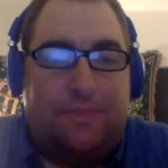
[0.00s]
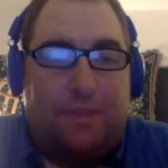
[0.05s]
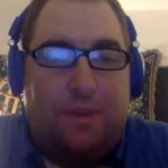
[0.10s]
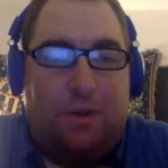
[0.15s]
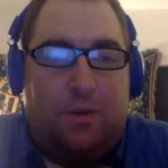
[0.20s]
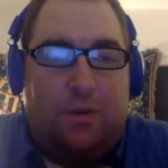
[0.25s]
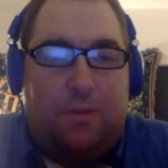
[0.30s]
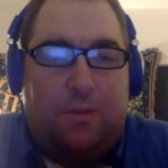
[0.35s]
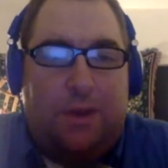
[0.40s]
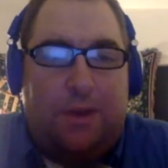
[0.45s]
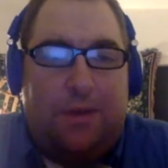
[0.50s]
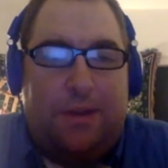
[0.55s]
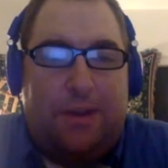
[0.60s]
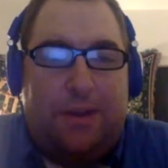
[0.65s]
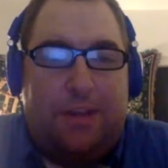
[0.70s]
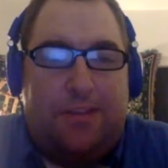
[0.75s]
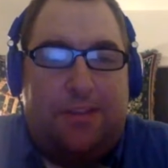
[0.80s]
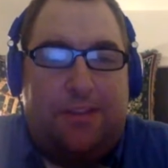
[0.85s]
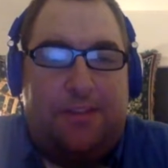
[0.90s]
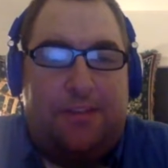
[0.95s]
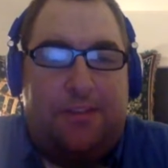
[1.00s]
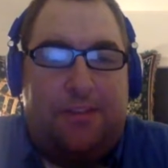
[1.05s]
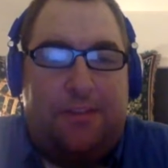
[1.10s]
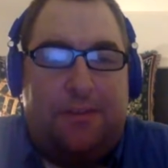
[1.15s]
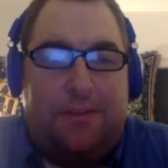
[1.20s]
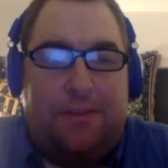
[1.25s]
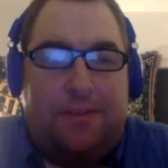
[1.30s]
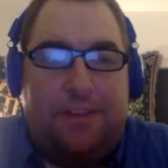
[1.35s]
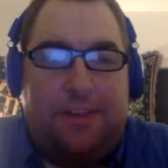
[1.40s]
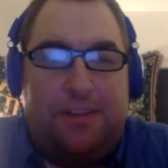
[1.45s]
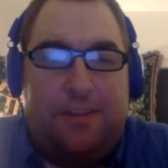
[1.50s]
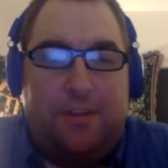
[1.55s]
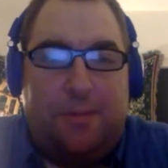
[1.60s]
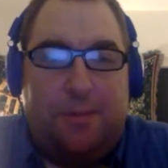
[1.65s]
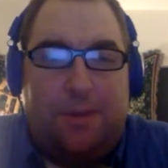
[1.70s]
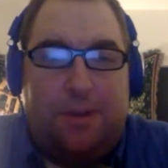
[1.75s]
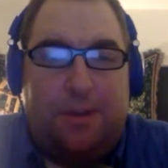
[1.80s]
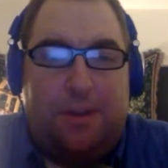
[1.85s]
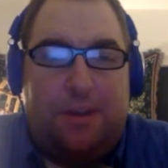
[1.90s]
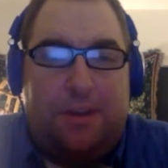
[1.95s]
Herrera hit his 13th
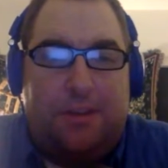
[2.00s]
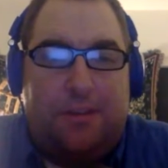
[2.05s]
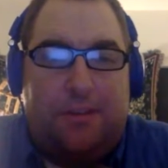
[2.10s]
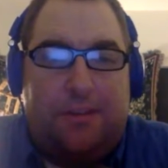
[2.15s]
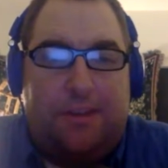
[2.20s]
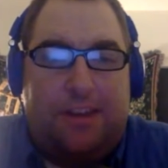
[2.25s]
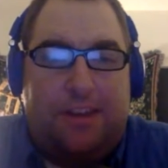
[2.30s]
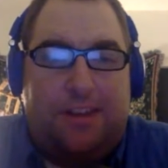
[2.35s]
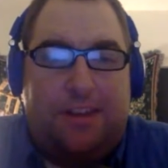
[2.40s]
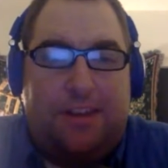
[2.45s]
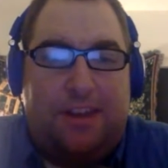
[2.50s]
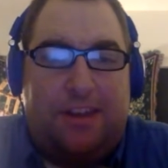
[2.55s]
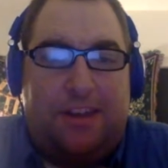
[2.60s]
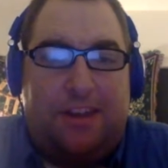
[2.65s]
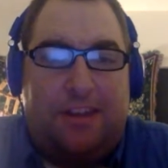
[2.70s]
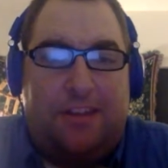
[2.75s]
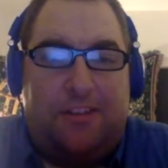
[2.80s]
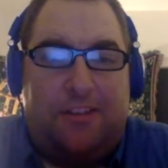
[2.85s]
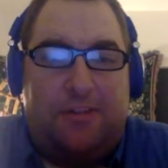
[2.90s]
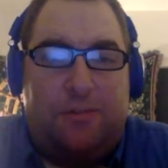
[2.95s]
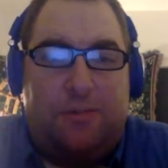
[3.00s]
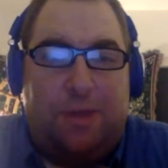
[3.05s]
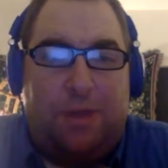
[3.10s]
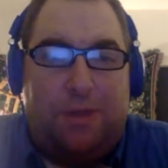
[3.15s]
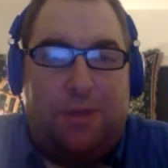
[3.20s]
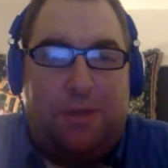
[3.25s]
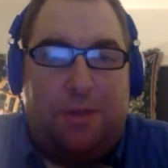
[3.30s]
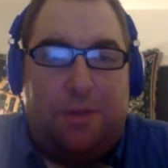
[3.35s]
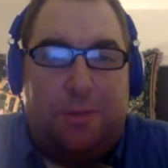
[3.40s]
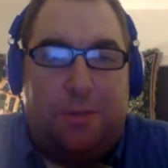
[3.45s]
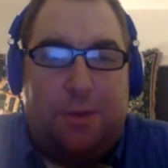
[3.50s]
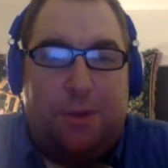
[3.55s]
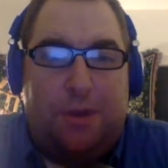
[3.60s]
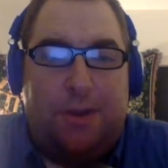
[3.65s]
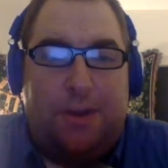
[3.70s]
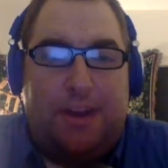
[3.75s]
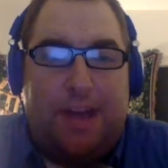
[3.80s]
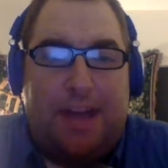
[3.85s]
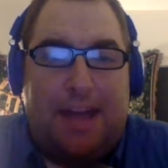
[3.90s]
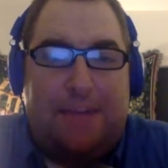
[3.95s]
home run of the year. Santana his 12th home
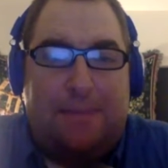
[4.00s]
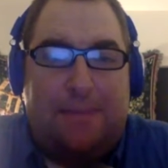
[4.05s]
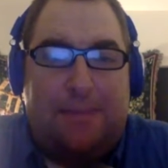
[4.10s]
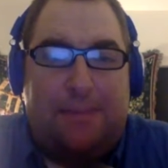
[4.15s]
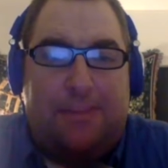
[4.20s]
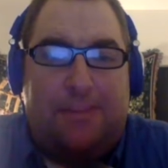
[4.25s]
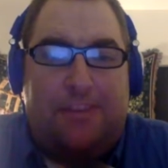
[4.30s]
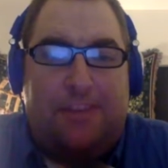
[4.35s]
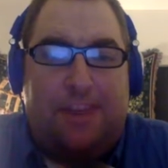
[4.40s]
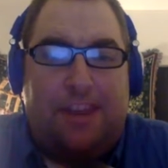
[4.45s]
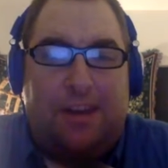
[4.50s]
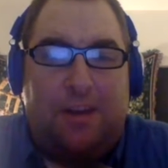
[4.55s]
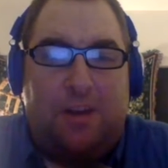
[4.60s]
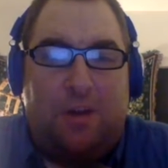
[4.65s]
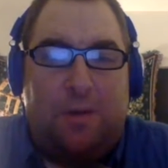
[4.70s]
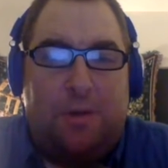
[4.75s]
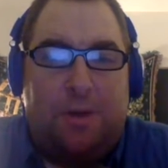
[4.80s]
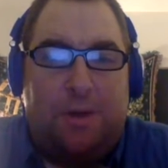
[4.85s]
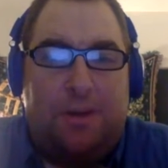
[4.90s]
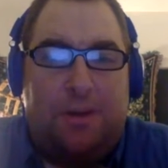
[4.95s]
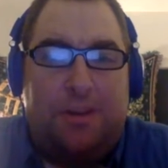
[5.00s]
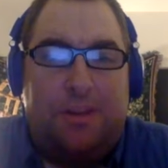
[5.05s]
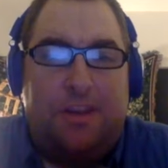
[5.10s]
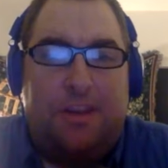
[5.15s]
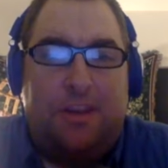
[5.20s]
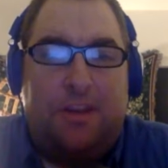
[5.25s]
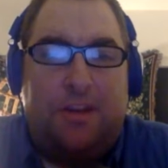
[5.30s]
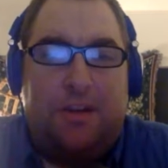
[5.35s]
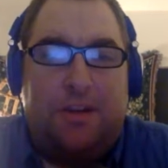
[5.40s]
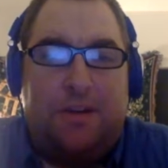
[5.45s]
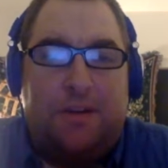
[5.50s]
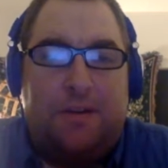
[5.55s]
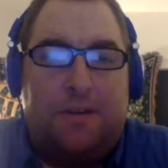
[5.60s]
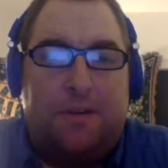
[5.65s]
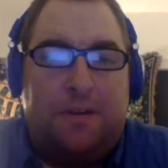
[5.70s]
run. Knapp his 2nd home run of the year.